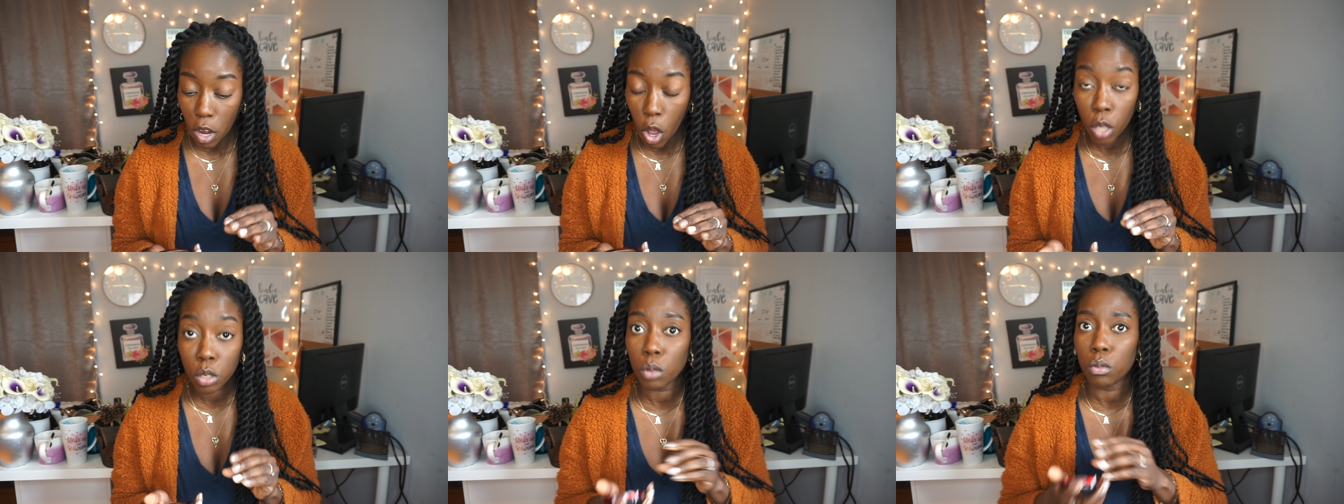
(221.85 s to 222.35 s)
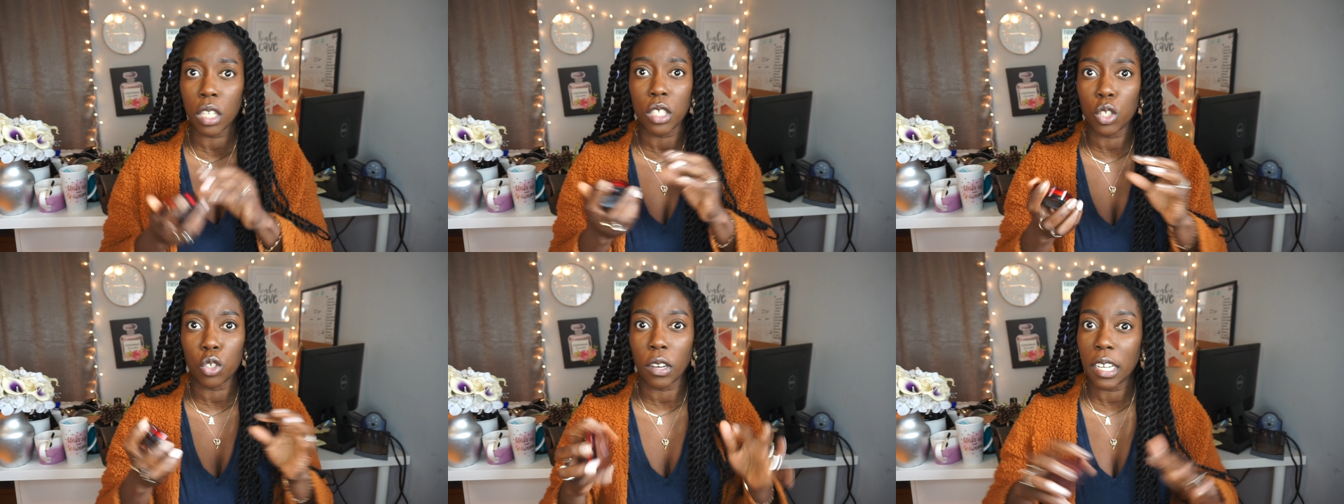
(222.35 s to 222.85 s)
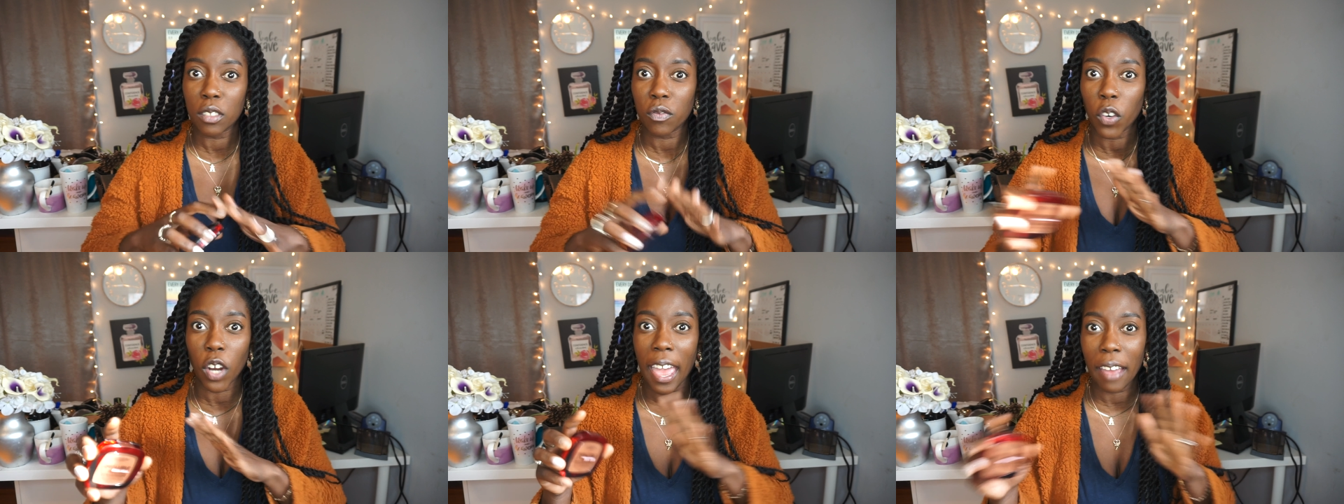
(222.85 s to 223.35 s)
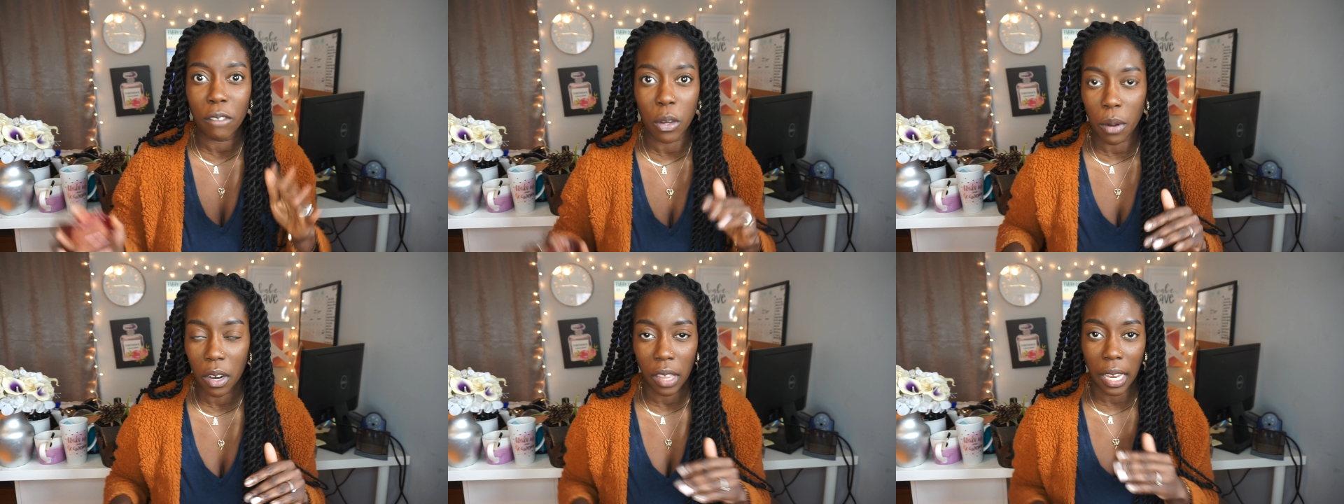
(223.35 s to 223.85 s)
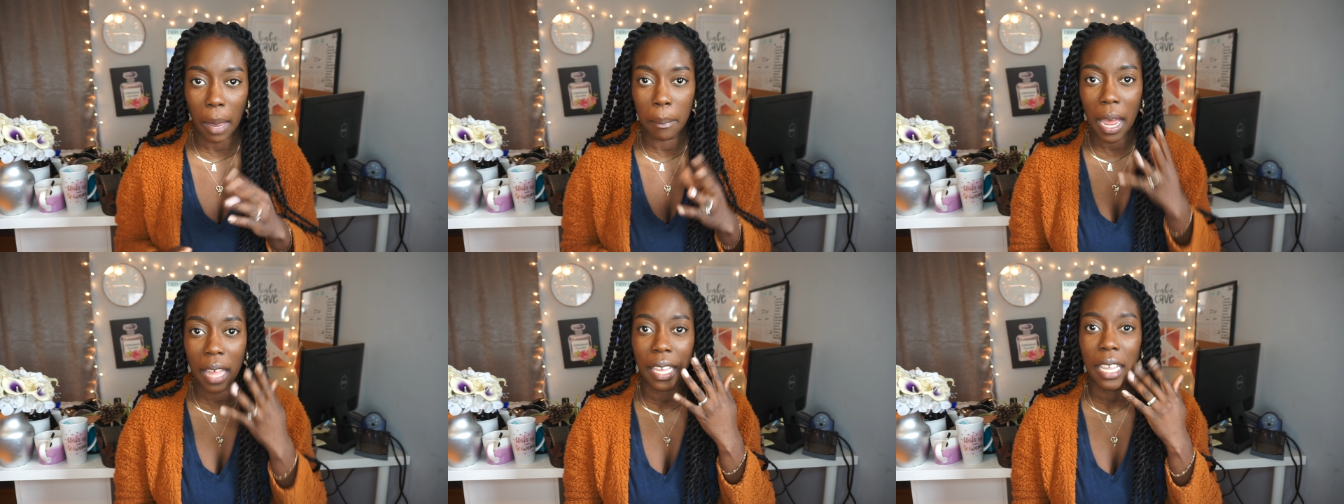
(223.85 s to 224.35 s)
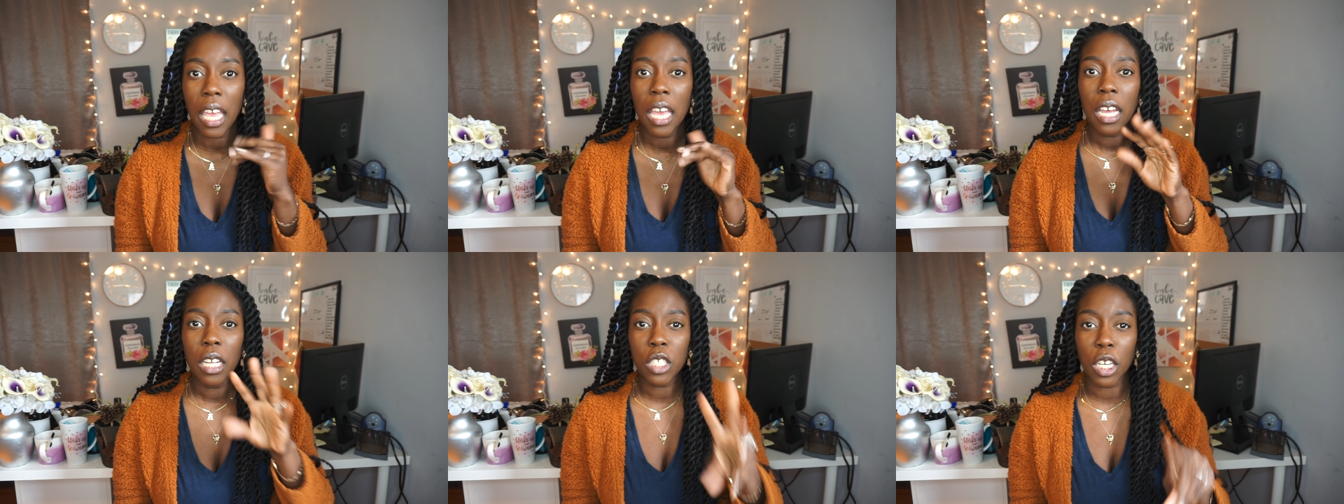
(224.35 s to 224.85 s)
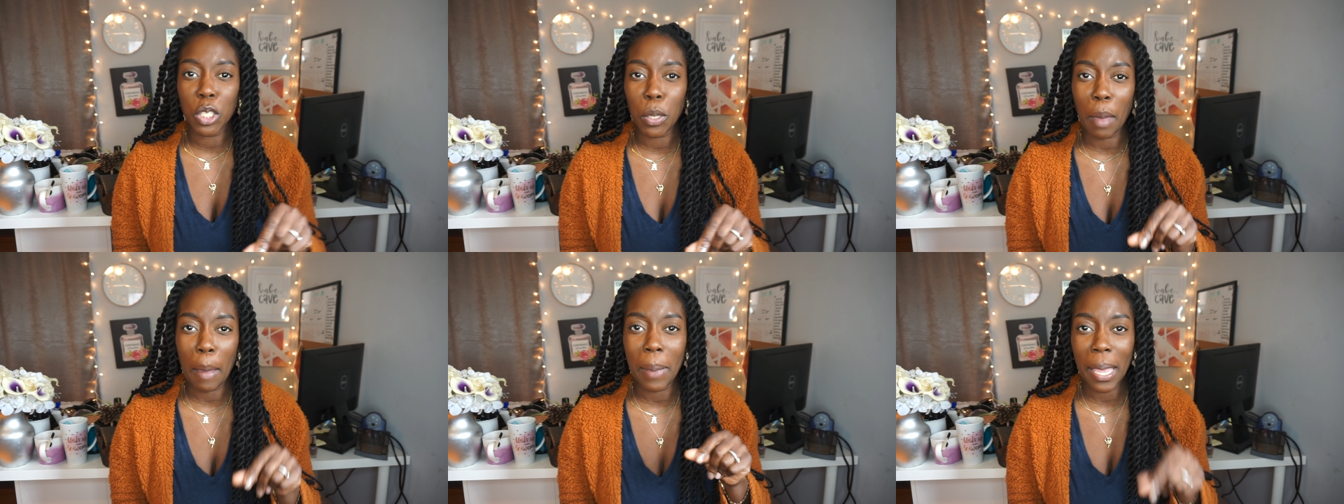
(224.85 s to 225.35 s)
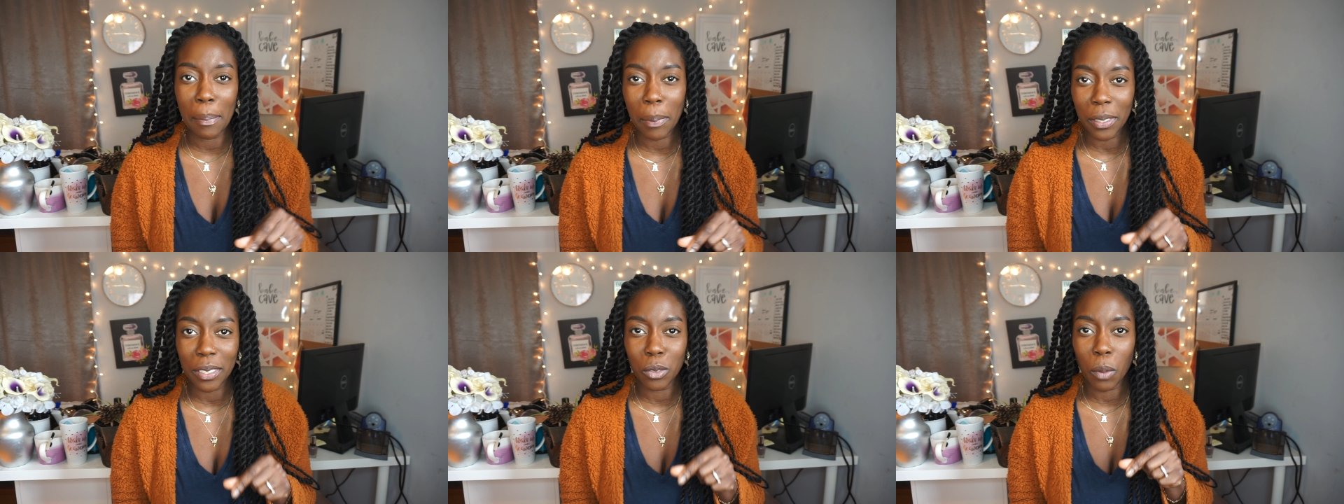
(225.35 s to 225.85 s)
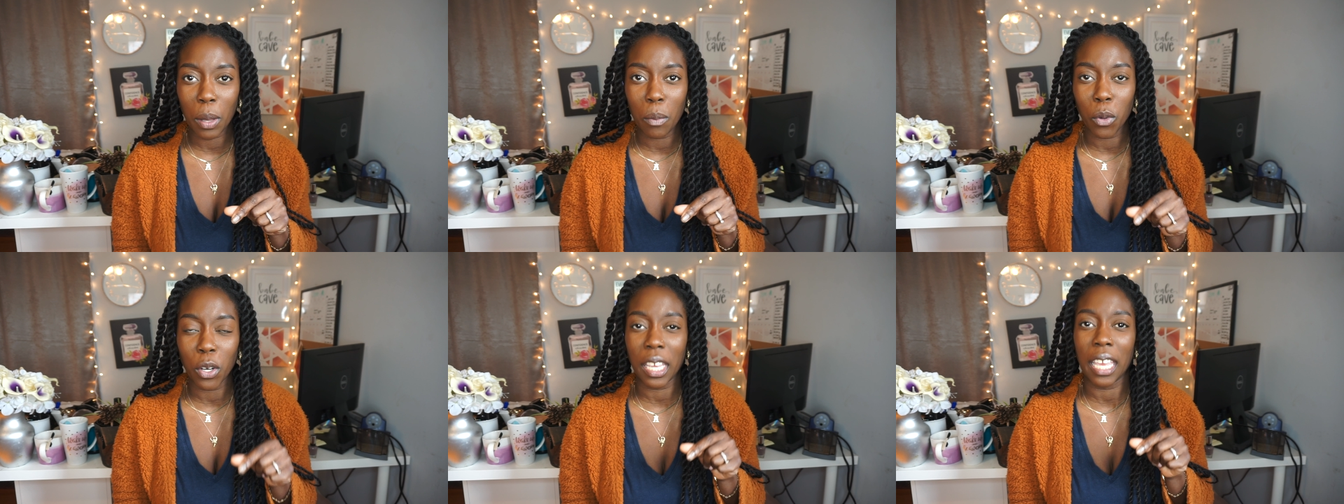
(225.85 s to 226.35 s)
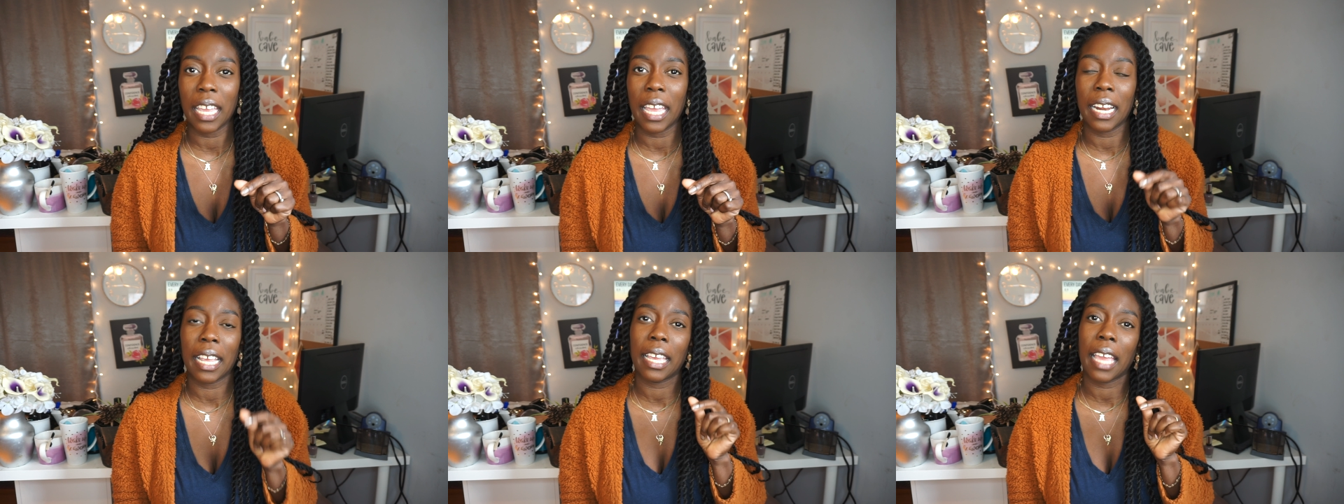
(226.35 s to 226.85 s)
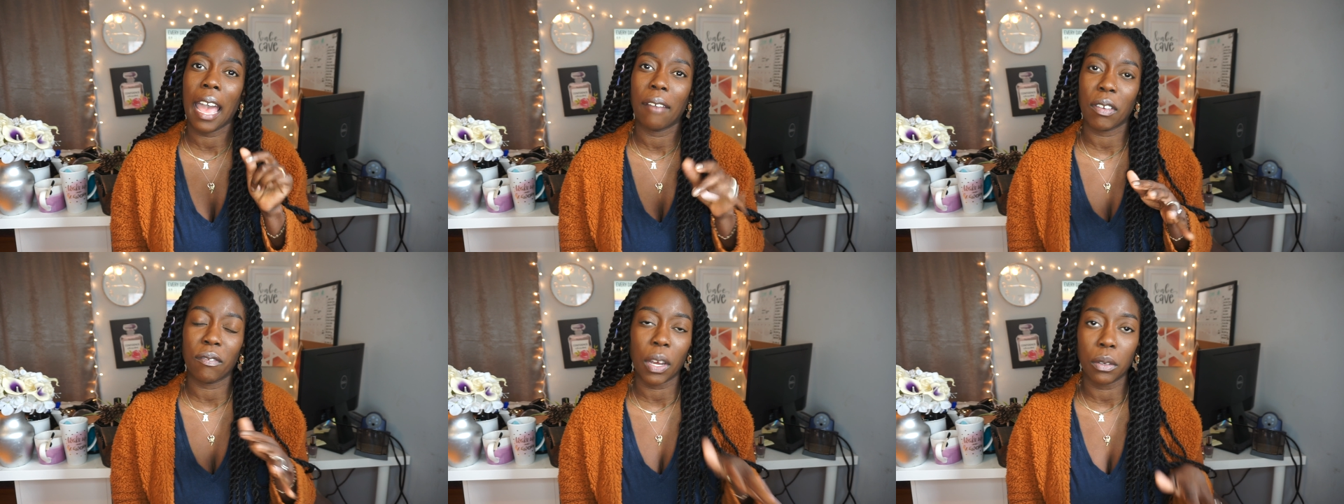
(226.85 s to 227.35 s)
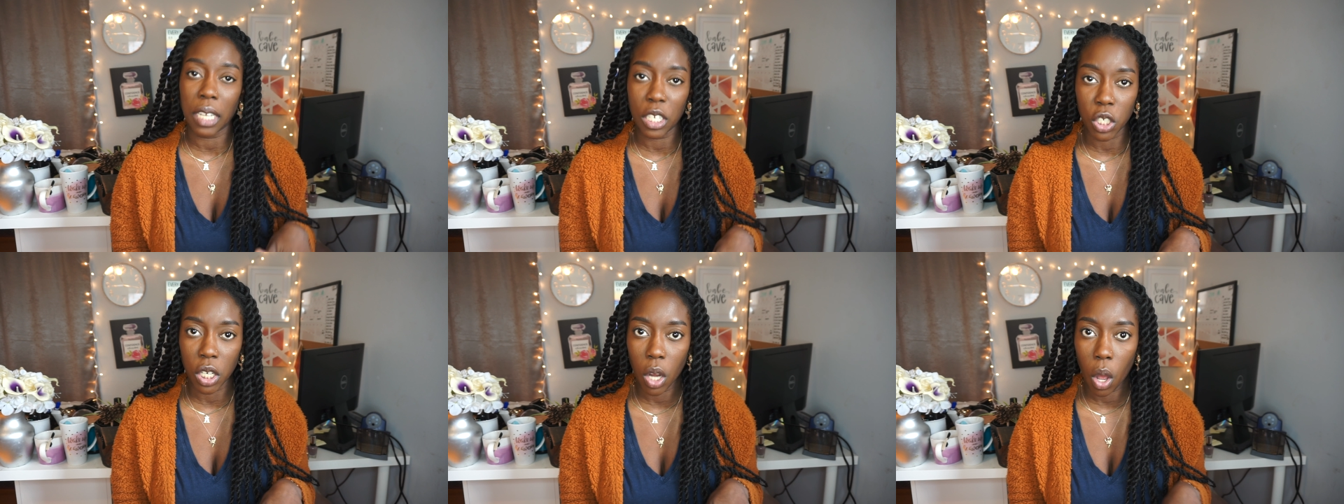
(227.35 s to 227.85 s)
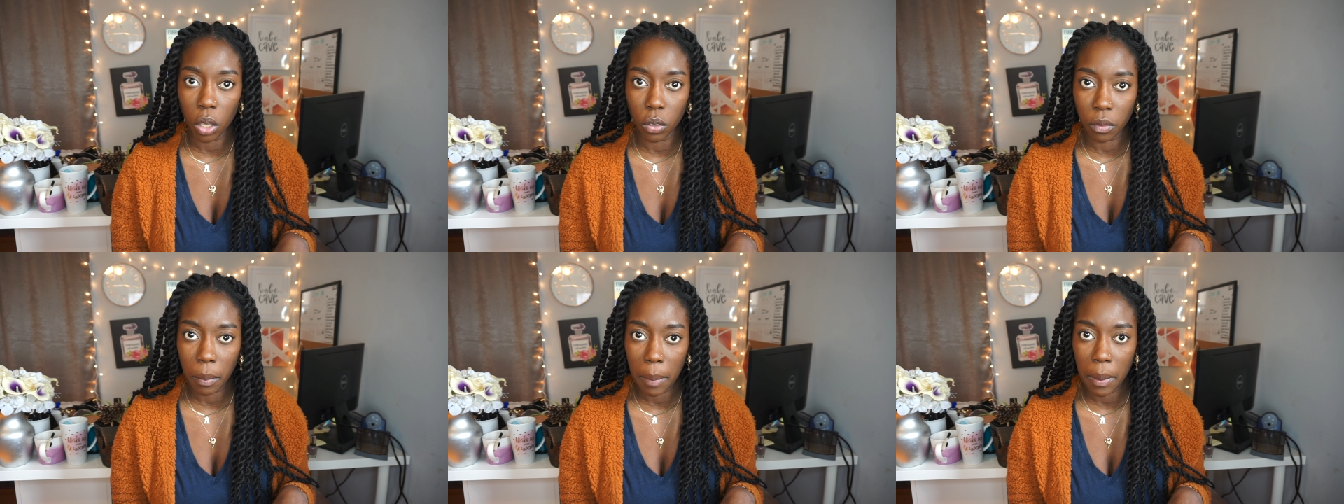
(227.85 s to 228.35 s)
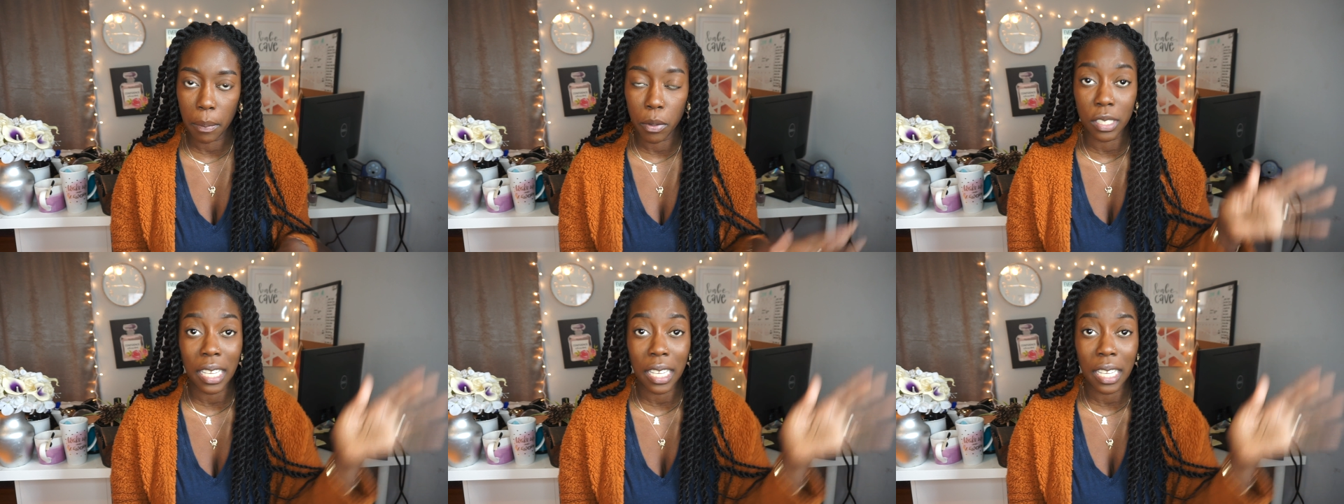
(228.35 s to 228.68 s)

It also doesn't transfer everywhere. Like I'm not like touching my papers while I'm working and having foundation all over my papers.